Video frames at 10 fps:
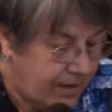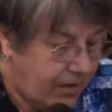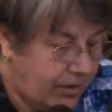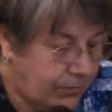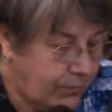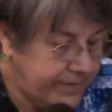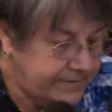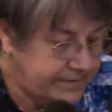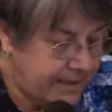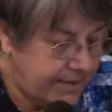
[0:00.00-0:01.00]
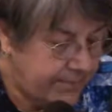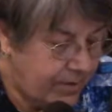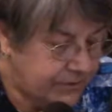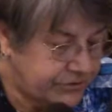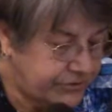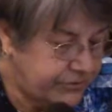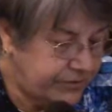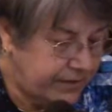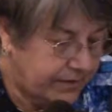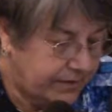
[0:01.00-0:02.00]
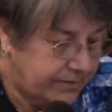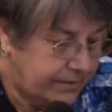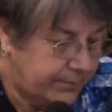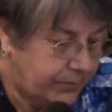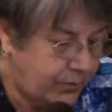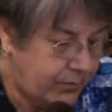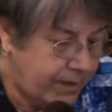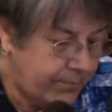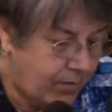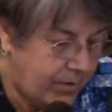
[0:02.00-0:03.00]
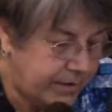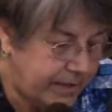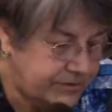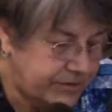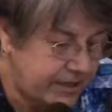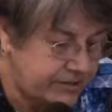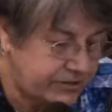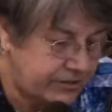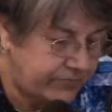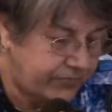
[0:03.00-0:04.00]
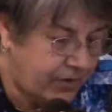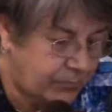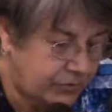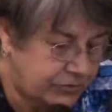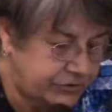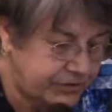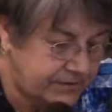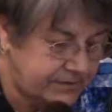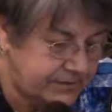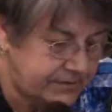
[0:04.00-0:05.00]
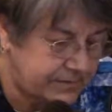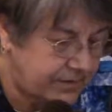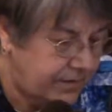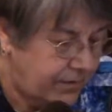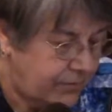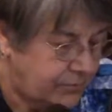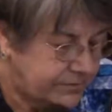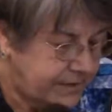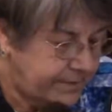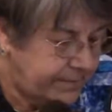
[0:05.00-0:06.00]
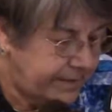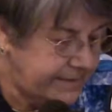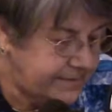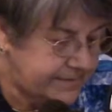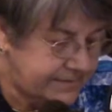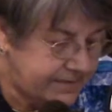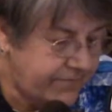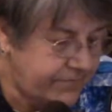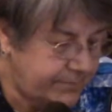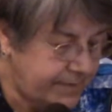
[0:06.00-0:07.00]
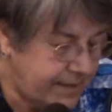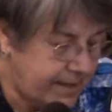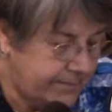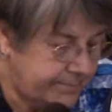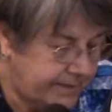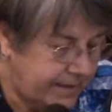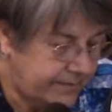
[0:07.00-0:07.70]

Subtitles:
On Wednesday, March 30th, a program on education and farm worker justice will take place at 7 p.m. at